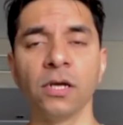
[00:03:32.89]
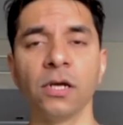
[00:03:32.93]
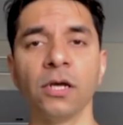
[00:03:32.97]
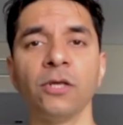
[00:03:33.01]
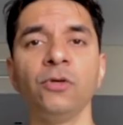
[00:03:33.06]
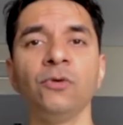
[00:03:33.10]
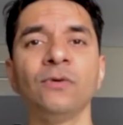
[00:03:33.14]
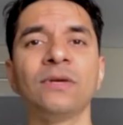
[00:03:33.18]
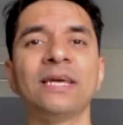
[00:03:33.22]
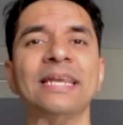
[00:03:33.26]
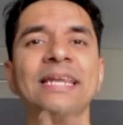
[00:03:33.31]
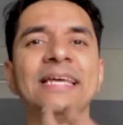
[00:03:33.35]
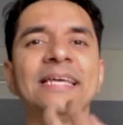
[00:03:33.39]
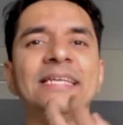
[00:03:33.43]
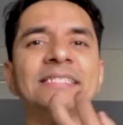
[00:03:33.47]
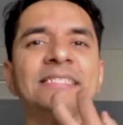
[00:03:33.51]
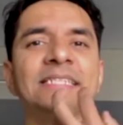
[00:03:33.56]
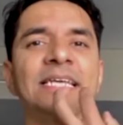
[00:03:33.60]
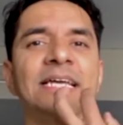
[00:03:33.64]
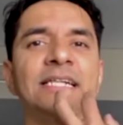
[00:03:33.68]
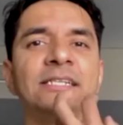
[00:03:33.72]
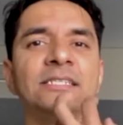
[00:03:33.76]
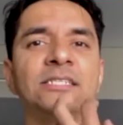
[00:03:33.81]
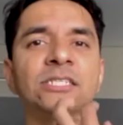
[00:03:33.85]
You can
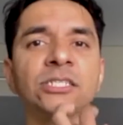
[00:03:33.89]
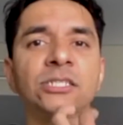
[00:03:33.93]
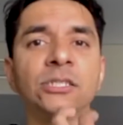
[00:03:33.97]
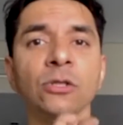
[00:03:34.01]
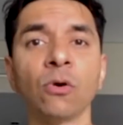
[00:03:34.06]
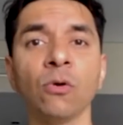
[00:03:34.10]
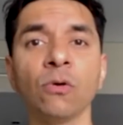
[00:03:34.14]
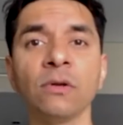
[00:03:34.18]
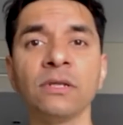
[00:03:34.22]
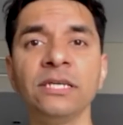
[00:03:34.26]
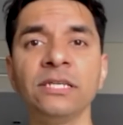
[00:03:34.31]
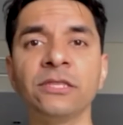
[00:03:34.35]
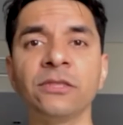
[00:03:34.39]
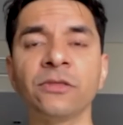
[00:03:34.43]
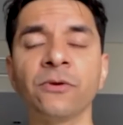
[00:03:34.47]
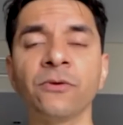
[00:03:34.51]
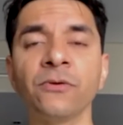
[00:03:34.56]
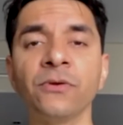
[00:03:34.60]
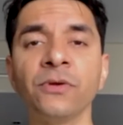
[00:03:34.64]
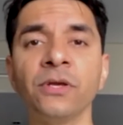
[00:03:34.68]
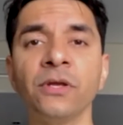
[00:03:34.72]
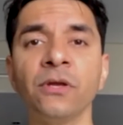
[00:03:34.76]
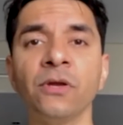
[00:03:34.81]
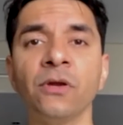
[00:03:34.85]
exhale slowly through
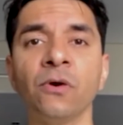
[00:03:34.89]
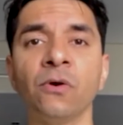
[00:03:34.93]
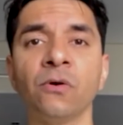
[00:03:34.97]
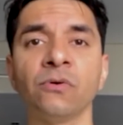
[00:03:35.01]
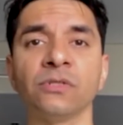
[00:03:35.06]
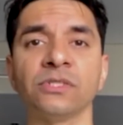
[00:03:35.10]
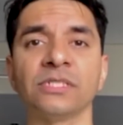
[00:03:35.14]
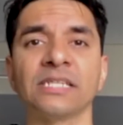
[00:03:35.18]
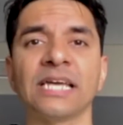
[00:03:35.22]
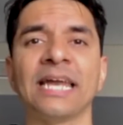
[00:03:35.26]
your nose.